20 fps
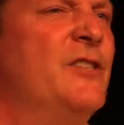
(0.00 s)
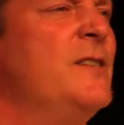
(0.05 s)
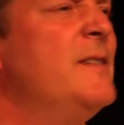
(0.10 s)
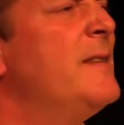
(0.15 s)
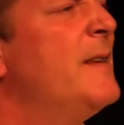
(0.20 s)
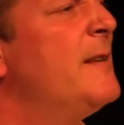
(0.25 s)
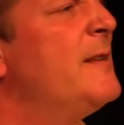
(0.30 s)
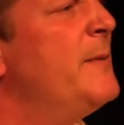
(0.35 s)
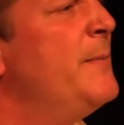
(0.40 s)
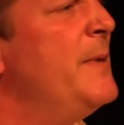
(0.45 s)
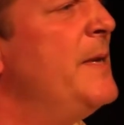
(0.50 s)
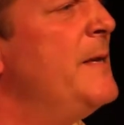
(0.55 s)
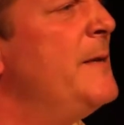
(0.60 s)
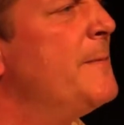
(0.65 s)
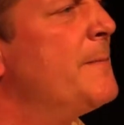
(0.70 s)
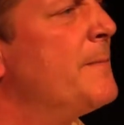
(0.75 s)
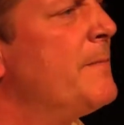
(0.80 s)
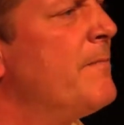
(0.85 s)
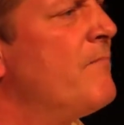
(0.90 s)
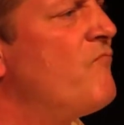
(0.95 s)
she said to
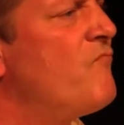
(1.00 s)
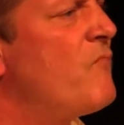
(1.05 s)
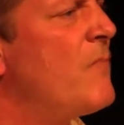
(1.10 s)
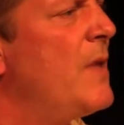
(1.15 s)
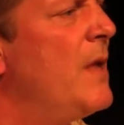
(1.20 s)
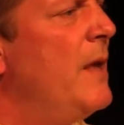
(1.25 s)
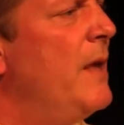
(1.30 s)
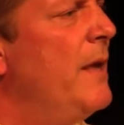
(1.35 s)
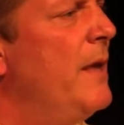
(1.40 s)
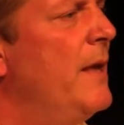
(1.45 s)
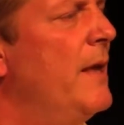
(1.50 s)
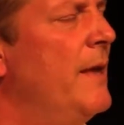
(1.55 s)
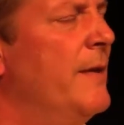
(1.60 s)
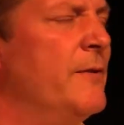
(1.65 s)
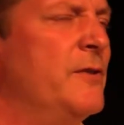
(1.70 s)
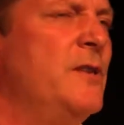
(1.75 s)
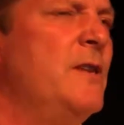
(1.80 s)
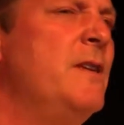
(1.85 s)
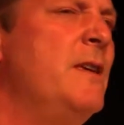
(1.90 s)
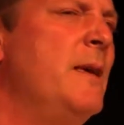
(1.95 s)
me,
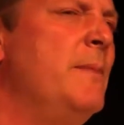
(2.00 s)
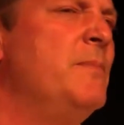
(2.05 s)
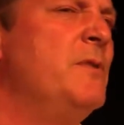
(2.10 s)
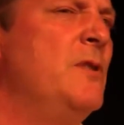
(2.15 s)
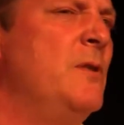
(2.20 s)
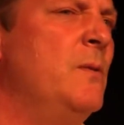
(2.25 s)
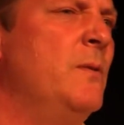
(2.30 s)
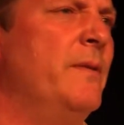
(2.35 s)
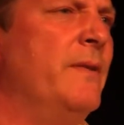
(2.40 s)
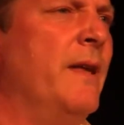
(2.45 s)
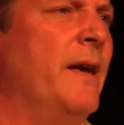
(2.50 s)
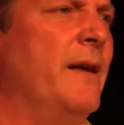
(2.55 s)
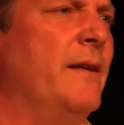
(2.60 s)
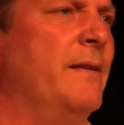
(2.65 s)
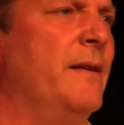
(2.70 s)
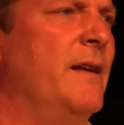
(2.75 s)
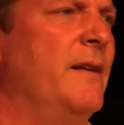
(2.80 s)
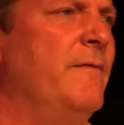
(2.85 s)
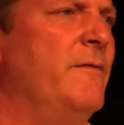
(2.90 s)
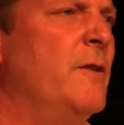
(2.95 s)
if she keeps doing
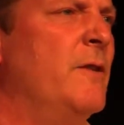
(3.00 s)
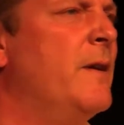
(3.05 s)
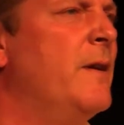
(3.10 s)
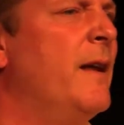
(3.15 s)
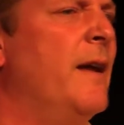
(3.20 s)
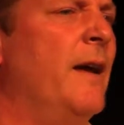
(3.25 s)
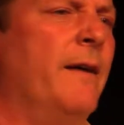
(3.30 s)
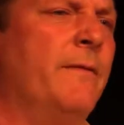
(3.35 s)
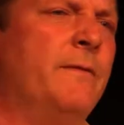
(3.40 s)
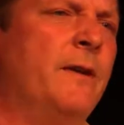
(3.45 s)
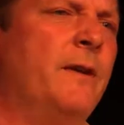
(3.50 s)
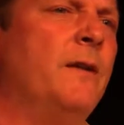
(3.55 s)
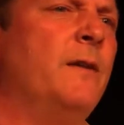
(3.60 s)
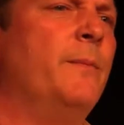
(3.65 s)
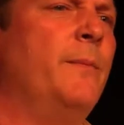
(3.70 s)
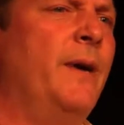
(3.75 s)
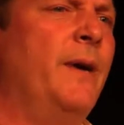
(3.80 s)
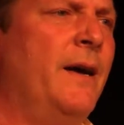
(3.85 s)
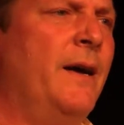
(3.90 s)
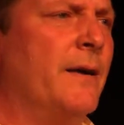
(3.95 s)
that, Dave, you're gonna have to hit
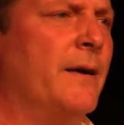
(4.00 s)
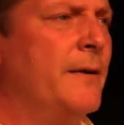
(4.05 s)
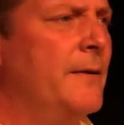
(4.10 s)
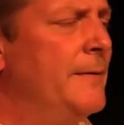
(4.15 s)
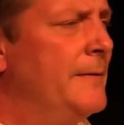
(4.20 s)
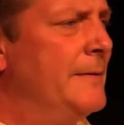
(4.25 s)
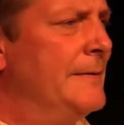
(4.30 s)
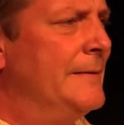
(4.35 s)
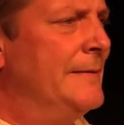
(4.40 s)
her back.